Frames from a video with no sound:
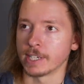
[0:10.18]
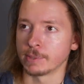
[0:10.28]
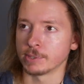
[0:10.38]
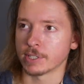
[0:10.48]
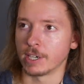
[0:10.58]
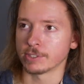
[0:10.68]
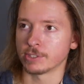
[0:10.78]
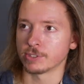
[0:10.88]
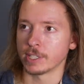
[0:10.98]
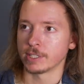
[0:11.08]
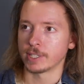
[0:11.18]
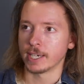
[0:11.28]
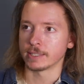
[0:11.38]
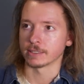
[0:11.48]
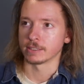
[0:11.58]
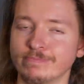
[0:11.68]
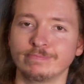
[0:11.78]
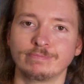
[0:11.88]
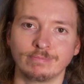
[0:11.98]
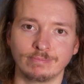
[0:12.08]
unable to concentrate on tasks.
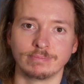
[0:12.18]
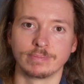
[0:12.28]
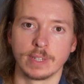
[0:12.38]
Hmm.